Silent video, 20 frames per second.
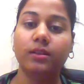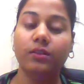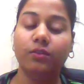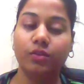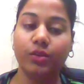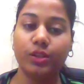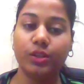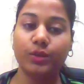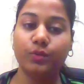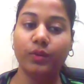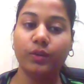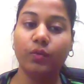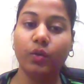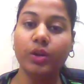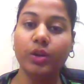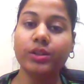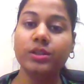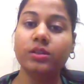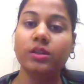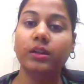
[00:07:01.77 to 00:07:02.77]
First one
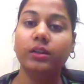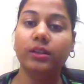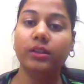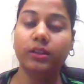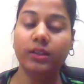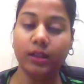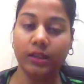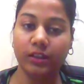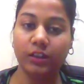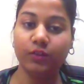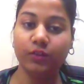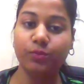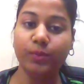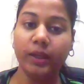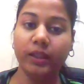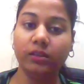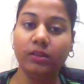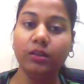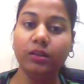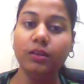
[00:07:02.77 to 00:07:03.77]
was deductive
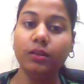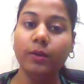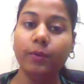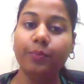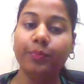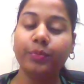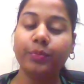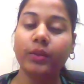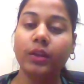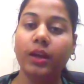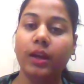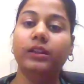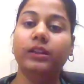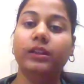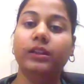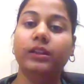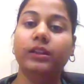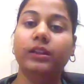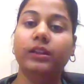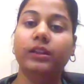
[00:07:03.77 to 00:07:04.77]
method and the
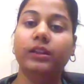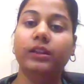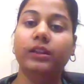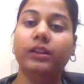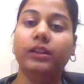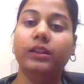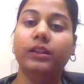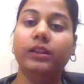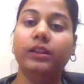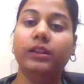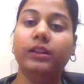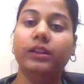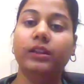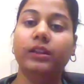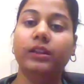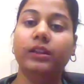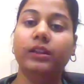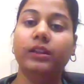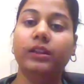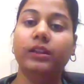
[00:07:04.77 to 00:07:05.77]
second one was
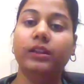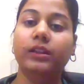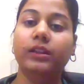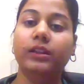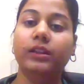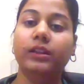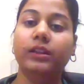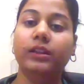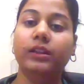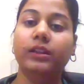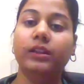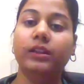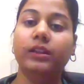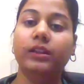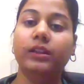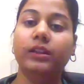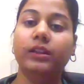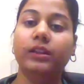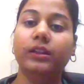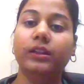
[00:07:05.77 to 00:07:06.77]
inductive method.
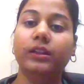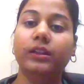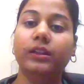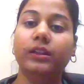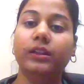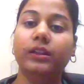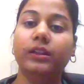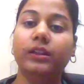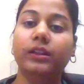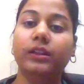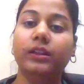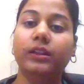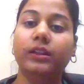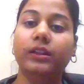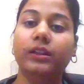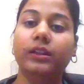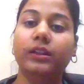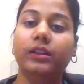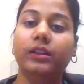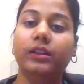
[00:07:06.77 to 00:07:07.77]
In case of
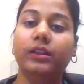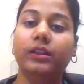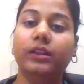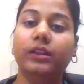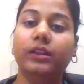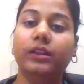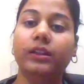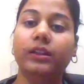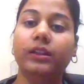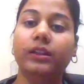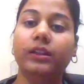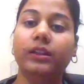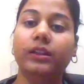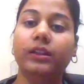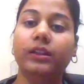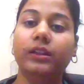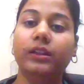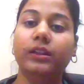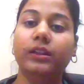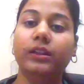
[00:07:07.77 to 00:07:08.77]
deductive, we
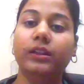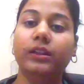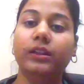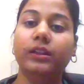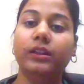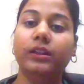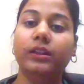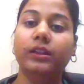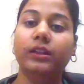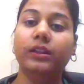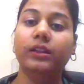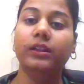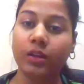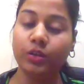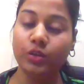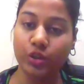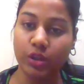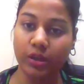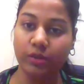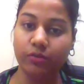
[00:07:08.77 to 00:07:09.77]
move from
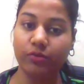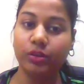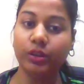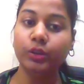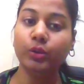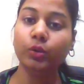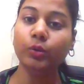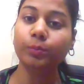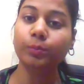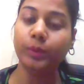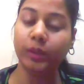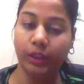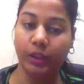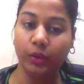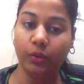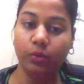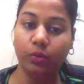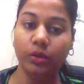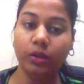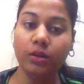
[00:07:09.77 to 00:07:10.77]
general to
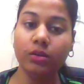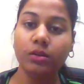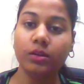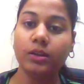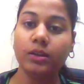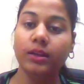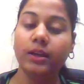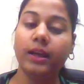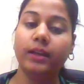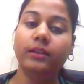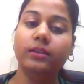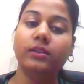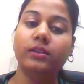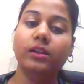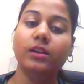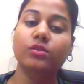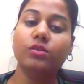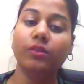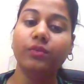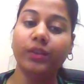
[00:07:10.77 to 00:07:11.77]
particular, and in
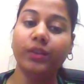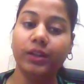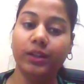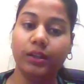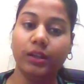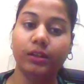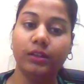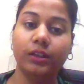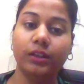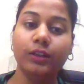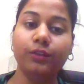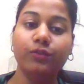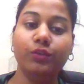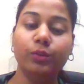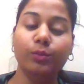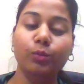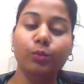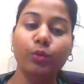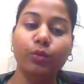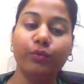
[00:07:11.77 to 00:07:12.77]
case of inductive, we
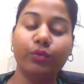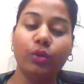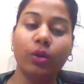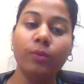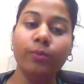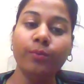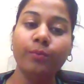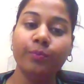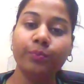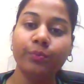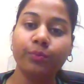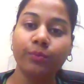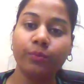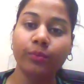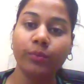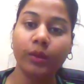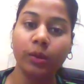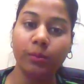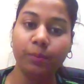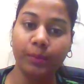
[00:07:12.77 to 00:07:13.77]
move from
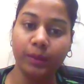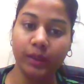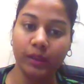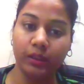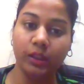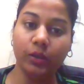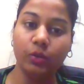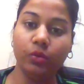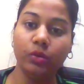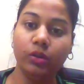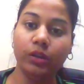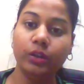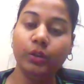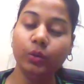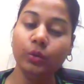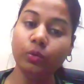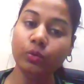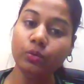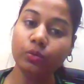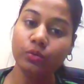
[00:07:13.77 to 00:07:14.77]
particular
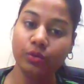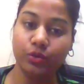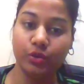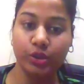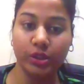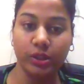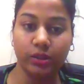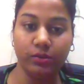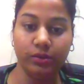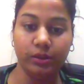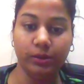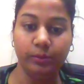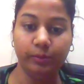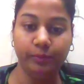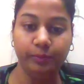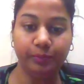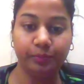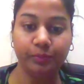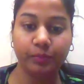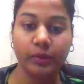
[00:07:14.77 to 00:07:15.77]
to general.
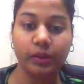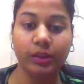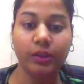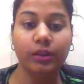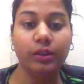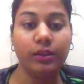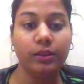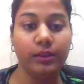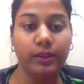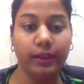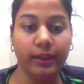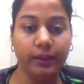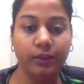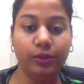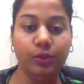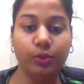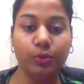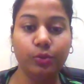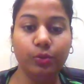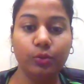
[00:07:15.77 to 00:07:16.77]
Thank
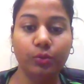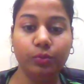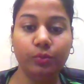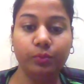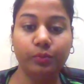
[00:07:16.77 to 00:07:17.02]
you.